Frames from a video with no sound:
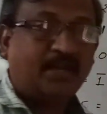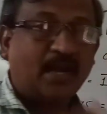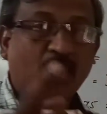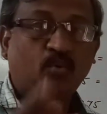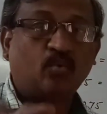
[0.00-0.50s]
you
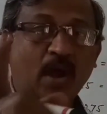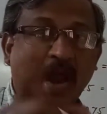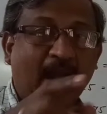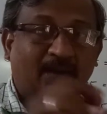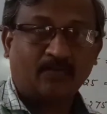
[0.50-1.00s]
have to
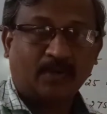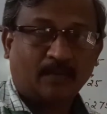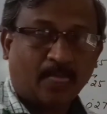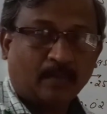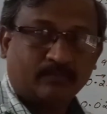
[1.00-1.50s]
add 1.
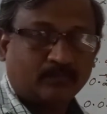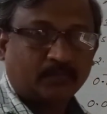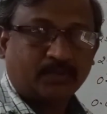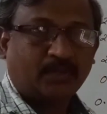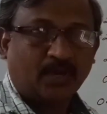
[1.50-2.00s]

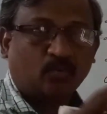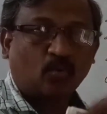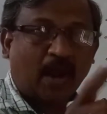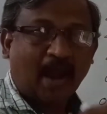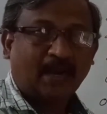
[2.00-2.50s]
You have to
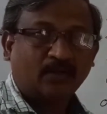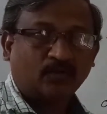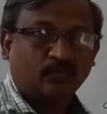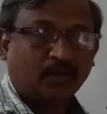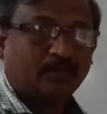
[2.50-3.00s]

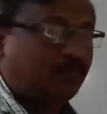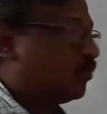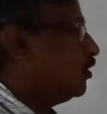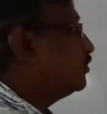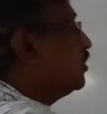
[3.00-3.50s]
add 1, because